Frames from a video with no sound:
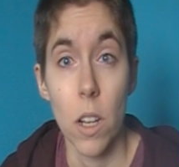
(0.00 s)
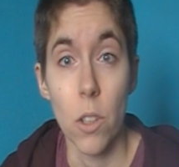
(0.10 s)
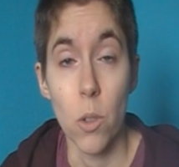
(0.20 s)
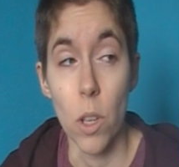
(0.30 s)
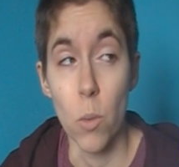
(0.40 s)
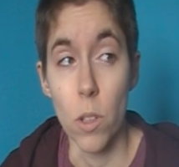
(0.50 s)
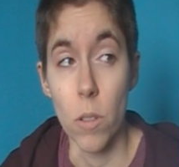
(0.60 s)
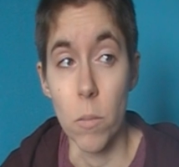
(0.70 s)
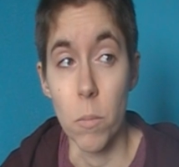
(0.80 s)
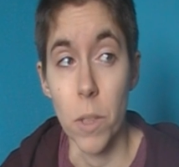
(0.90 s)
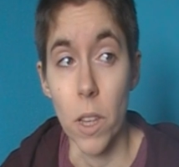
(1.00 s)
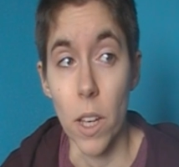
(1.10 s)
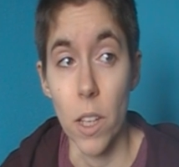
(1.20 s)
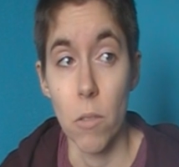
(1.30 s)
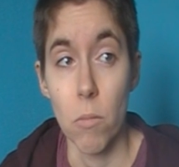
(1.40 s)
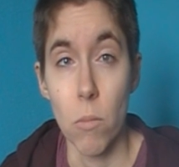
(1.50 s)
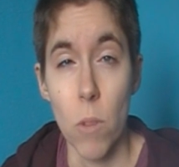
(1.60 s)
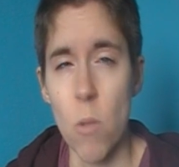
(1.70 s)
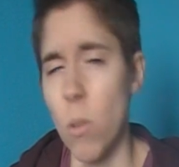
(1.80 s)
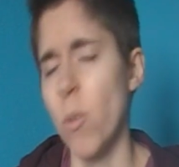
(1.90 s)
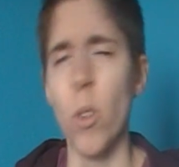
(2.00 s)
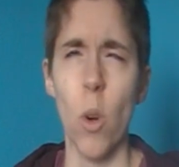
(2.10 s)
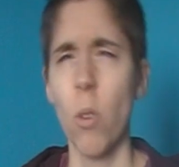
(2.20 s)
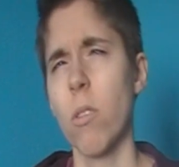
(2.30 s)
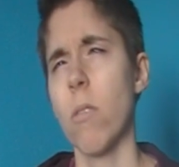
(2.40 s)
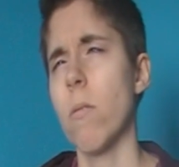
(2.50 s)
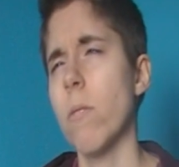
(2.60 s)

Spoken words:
I knew they wouldn't be like, oh no you're not,